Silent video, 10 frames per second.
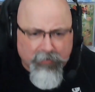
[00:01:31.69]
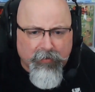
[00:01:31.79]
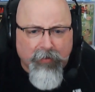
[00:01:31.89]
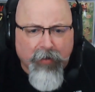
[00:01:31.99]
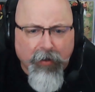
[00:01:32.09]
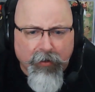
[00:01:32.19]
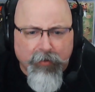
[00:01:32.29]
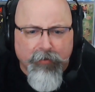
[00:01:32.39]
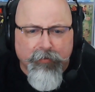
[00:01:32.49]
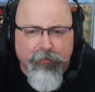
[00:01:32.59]

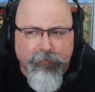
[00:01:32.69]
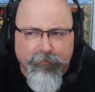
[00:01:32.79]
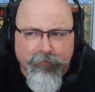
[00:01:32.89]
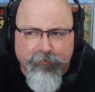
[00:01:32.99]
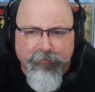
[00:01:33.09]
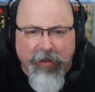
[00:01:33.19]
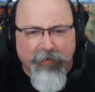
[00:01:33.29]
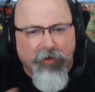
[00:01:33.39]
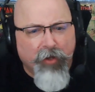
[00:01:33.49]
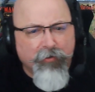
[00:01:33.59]

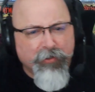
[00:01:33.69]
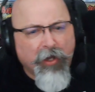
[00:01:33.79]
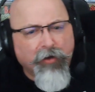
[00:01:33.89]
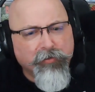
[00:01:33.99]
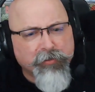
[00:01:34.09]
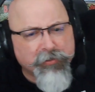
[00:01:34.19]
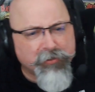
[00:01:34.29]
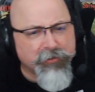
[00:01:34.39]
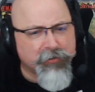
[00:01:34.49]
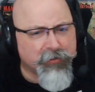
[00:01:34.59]

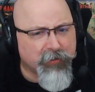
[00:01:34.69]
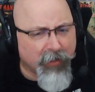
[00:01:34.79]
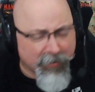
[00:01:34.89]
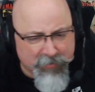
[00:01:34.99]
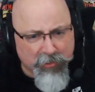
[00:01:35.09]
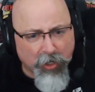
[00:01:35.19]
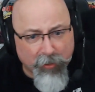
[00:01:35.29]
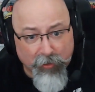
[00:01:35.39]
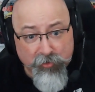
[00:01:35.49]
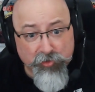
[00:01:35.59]
$500, and he's talking
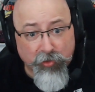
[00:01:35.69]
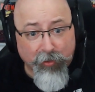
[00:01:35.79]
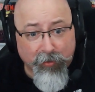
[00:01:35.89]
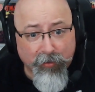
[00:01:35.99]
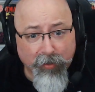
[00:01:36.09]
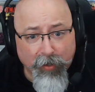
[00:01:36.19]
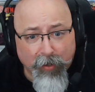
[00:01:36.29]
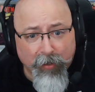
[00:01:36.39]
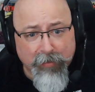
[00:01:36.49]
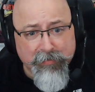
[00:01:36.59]
Australian,
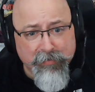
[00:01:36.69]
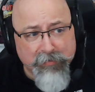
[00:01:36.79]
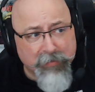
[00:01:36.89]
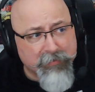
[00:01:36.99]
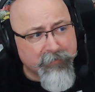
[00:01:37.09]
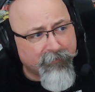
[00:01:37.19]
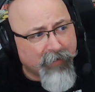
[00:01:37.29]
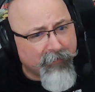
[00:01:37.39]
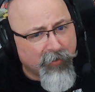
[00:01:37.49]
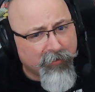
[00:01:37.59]
he says, doesn't
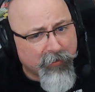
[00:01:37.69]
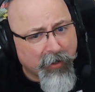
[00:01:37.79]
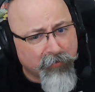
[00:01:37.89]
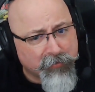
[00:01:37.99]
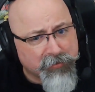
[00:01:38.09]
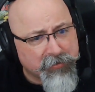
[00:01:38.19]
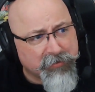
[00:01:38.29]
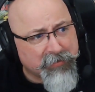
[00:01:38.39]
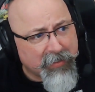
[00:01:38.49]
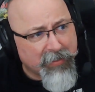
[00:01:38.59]
$500
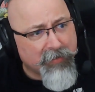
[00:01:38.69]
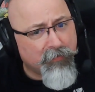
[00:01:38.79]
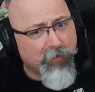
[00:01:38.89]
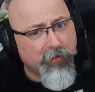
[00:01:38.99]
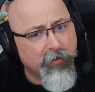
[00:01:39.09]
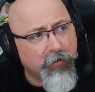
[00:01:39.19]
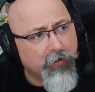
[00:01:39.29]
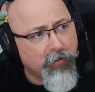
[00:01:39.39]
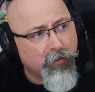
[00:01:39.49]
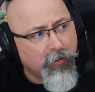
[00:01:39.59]
seem
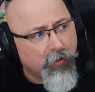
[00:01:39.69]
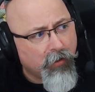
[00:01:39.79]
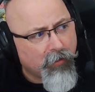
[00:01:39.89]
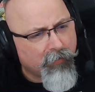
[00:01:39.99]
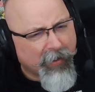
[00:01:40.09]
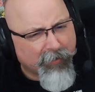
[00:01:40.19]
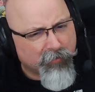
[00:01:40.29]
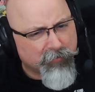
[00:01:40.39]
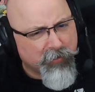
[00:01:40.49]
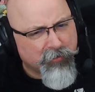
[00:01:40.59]
like a
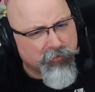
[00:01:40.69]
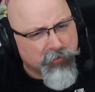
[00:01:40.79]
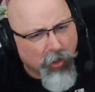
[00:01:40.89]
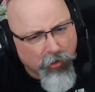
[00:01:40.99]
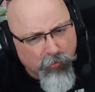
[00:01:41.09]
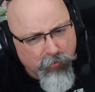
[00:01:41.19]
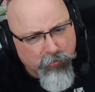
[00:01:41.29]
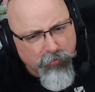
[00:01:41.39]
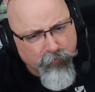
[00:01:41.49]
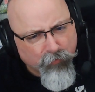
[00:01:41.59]
little low
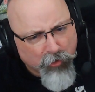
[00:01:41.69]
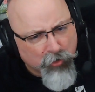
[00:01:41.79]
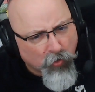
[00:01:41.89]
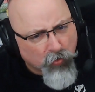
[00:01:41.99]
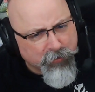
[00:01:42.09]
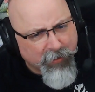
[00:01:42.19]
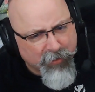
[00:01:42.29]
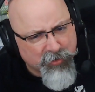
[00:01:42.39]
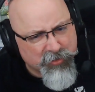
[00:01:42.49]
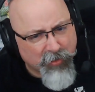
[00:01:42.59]
for a Golden
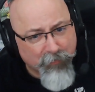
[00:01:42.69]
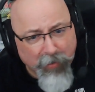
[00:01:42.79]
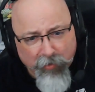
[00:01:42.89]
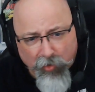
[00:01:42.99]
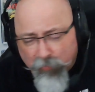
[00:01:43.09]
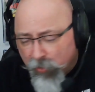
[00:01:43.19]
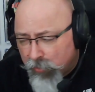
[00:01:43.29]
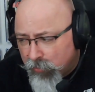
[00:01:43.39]
Age Submariner book?